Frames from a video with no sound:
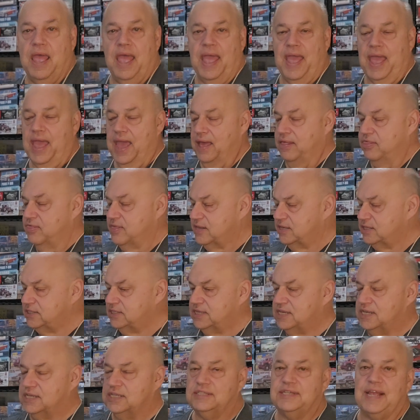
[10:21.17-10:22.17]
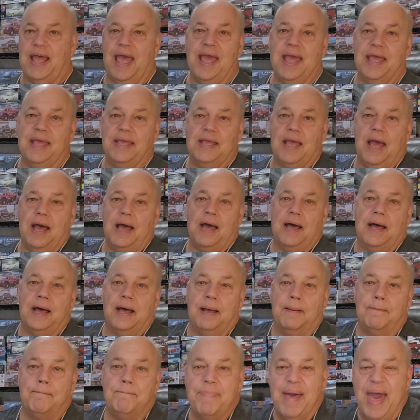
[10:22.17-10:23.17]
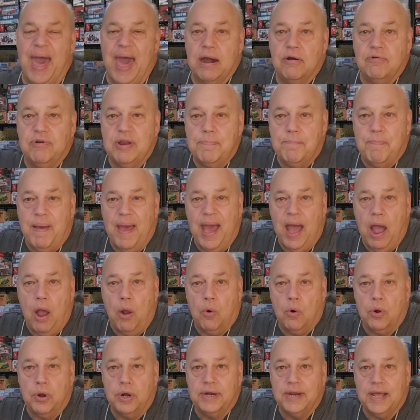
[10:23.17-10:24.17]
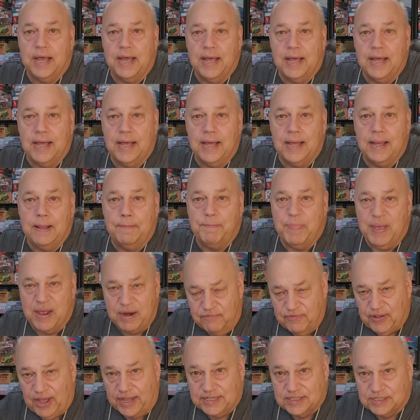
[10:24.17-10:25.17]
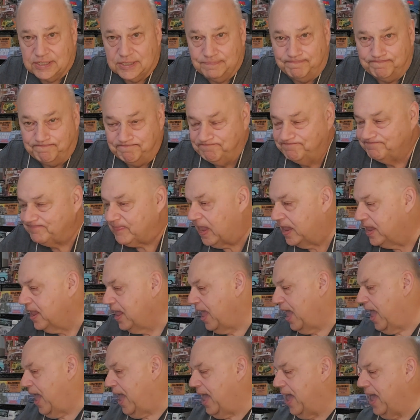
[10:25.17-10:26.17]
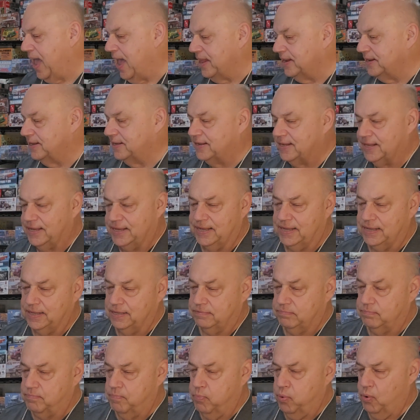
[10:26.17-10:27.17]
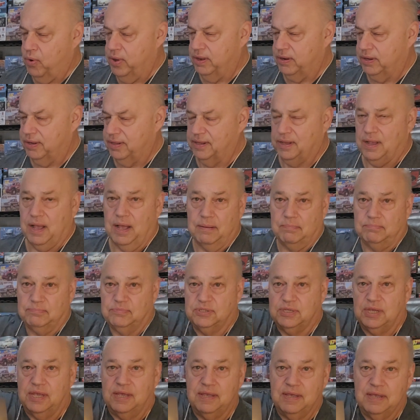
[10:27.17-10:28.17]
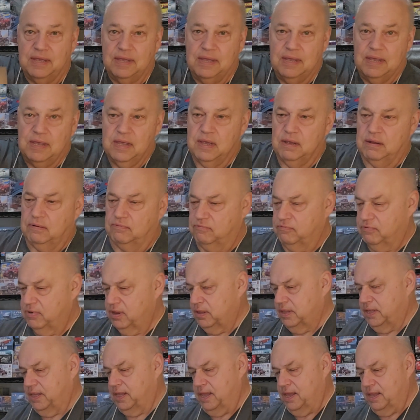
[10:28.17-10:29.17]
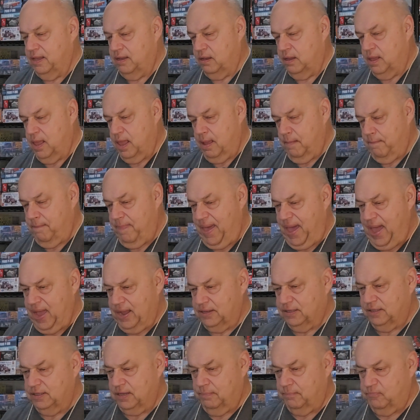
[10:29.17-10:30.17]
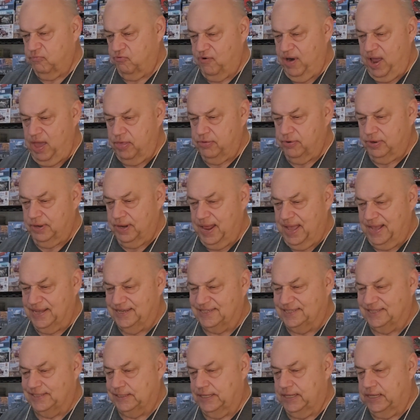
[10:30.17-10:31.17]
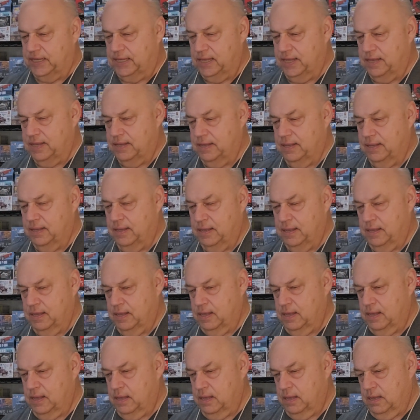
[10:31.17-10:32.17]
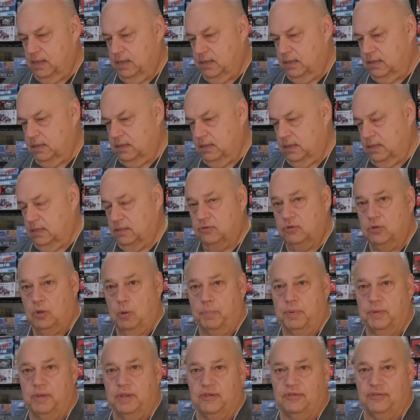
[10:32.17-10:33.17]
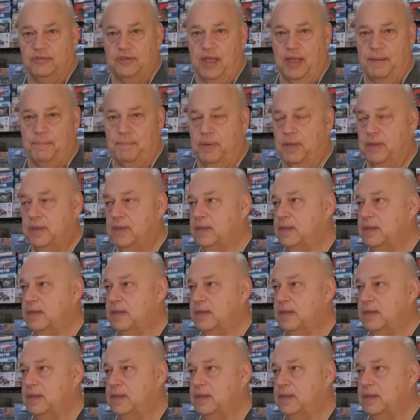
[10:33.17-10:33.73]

And this is a battery-powered pin vise. And boy, it comes really packed up rather nicely. All right, let's open this up.